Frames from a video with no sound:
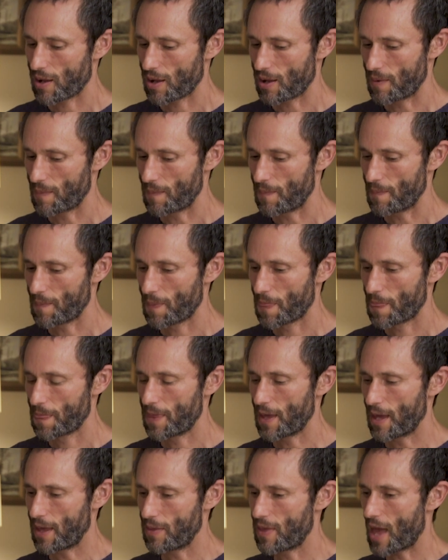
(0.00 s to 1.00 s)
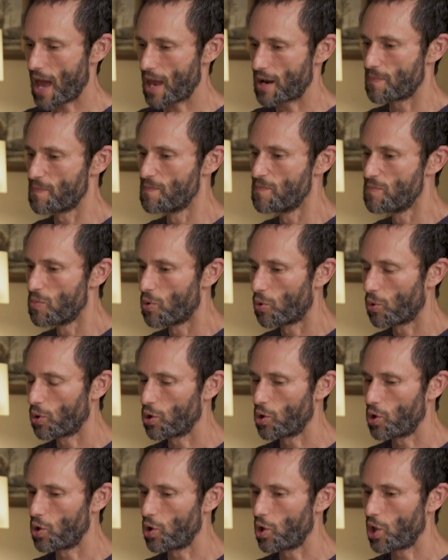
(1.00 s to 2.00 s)
um, that that
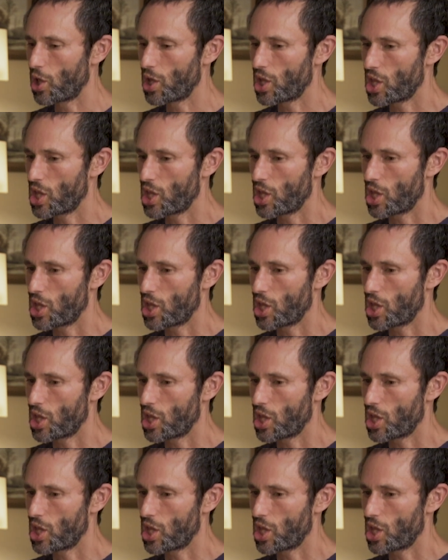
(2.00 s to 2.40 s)
moral